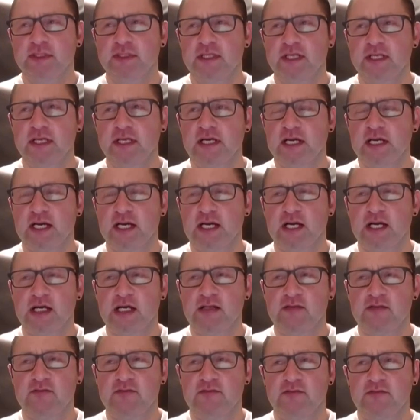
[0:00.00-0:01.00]

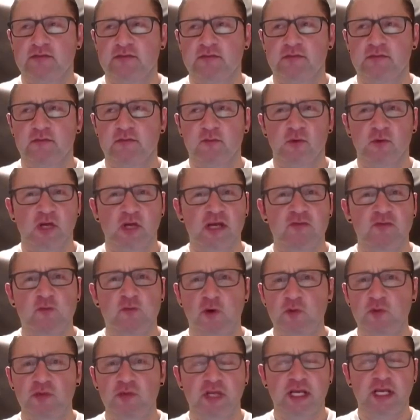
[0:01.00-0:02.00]
uh, not even
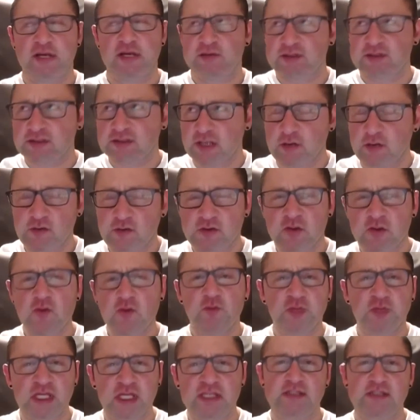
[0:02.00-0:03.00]
one plate, I would start with two
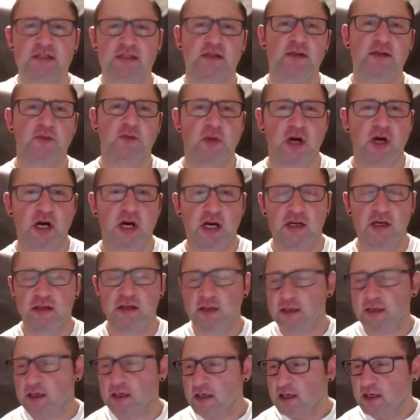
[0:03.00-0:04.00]
plates on the bar,
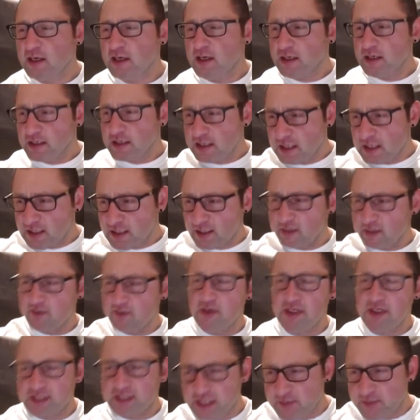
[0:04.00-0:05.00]
get under
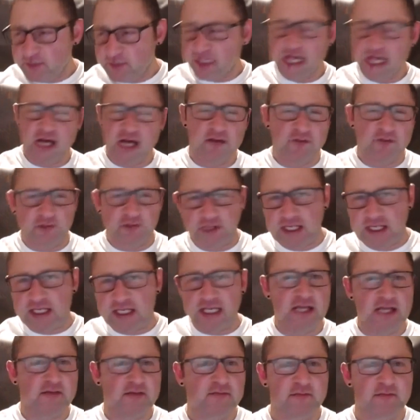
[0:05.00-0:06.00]
it, dip down for like
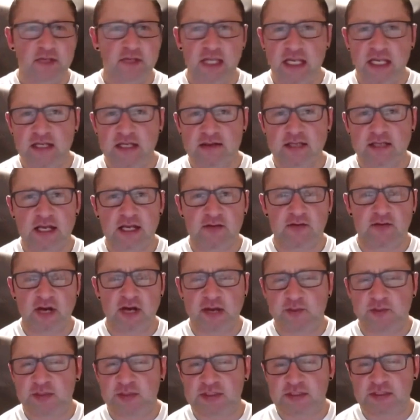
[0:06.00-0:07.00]
eight, eight, ten
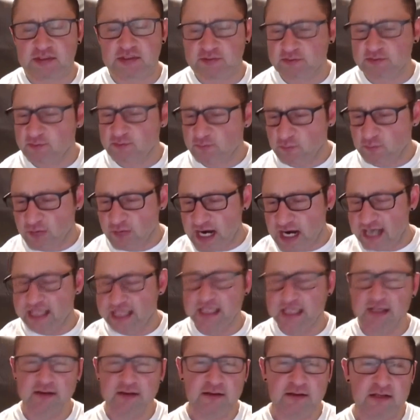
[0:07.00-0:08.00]
reps,
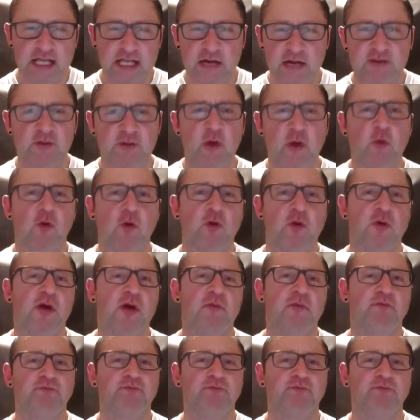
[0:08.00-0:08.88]
rack it. That was my warm up.